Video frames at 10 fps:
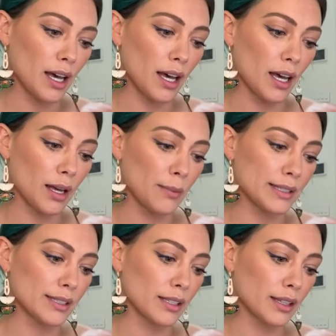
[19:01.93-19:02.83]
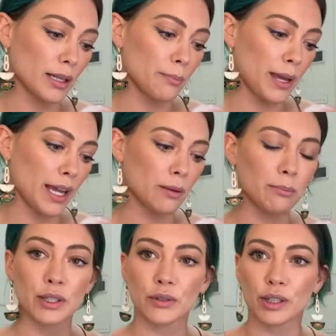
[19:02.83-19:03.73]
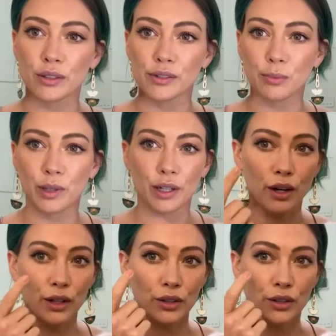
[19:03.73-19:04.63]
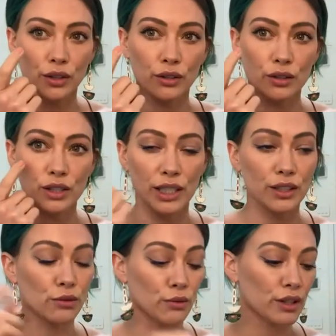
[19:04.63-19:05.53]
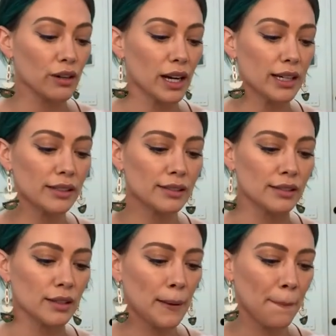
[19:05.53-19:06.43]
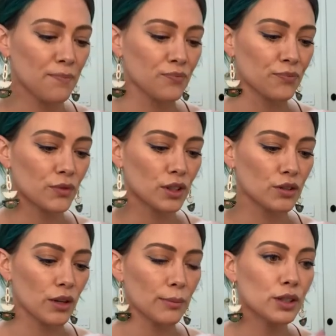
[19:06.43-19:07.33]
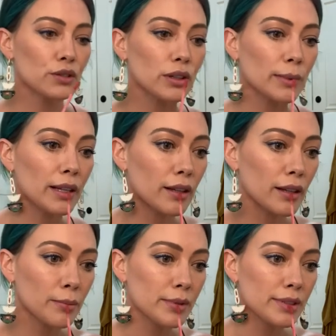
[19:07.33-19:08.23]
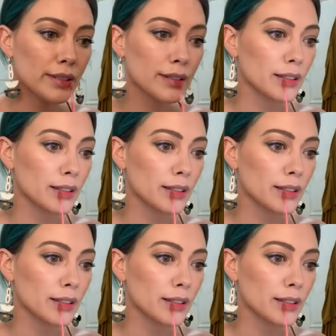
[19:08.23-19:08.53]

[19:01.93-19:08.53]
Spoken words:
it's a lip paint, but you can also put it on your cheeks or your eyes. So I'm gonna do it on my lips.